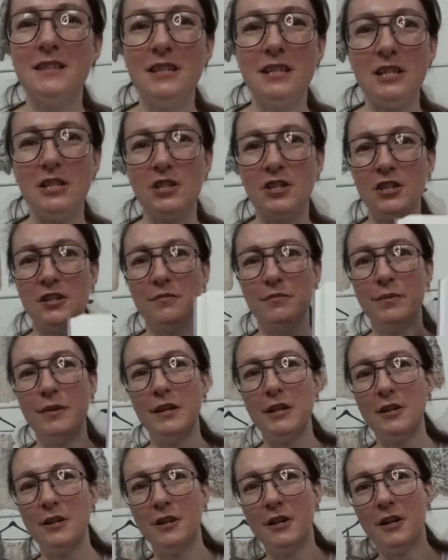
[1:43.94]
t-shirt,
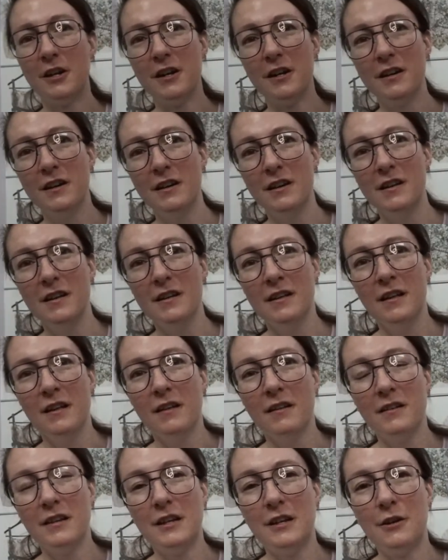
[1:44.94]
but your,
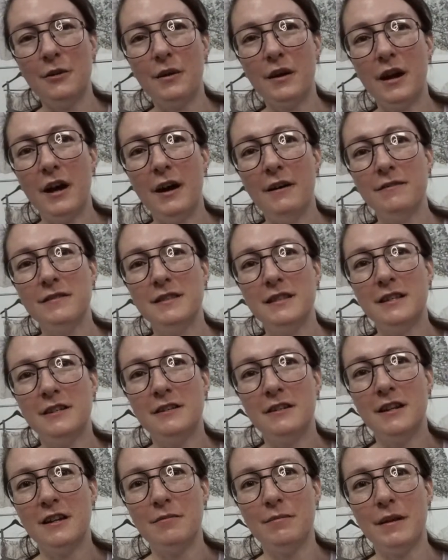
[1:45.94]
you know, cuffs and
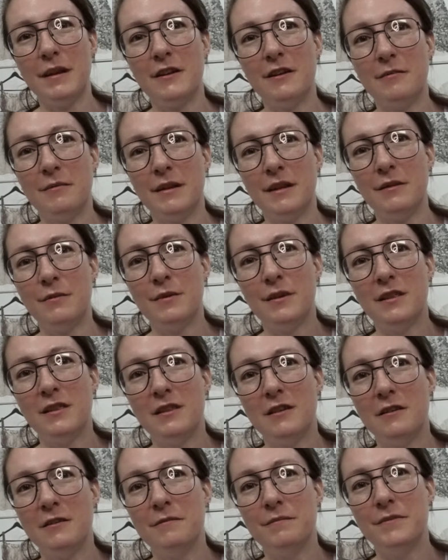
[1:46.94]
your neckband are made with
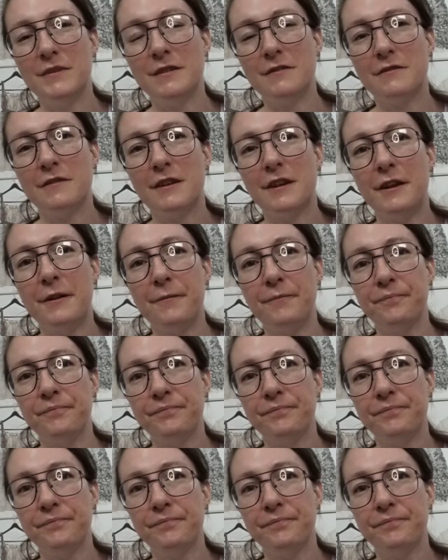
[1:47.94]
different